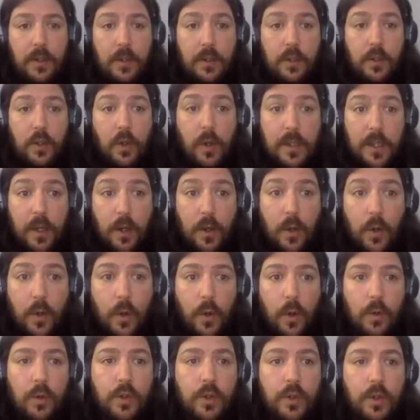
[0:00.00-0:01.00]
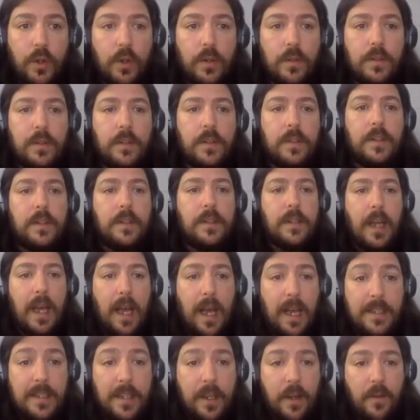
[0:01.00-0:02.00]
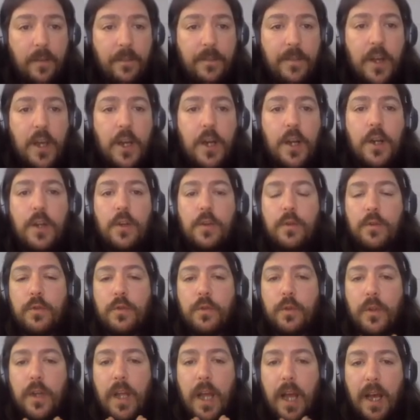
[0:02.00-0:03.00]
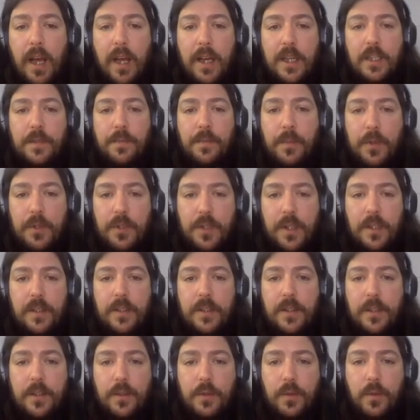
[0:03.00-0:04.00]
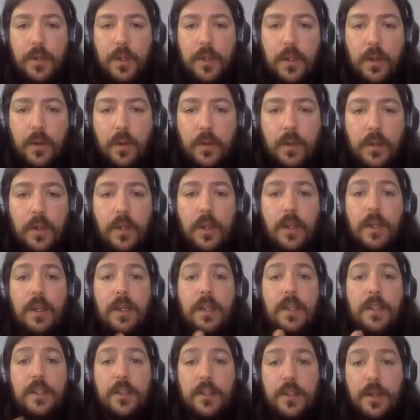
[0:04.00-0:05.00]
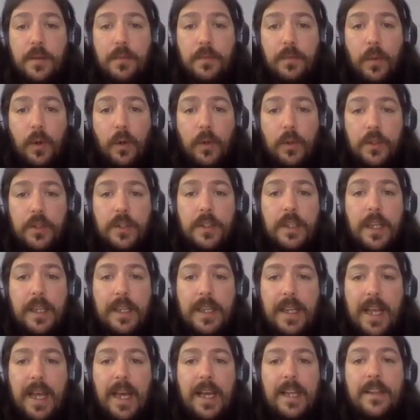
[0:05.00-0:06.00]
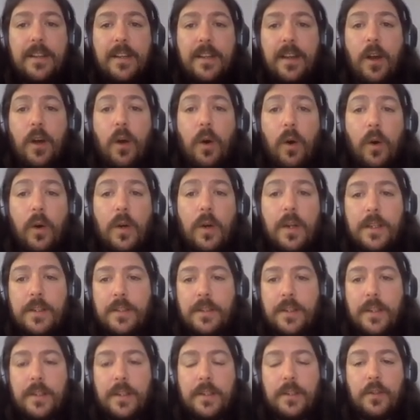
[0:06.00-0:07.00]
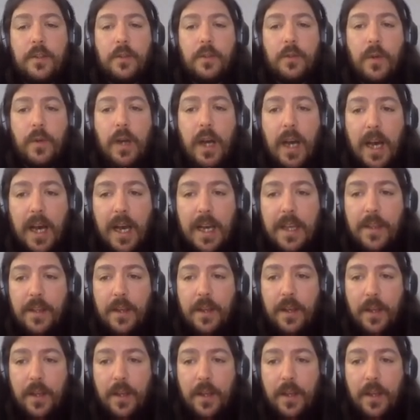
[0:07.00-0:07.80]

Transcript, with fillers: So as a conclusion, as a convener, you should ask presenters to include symbols that guide their audiences to either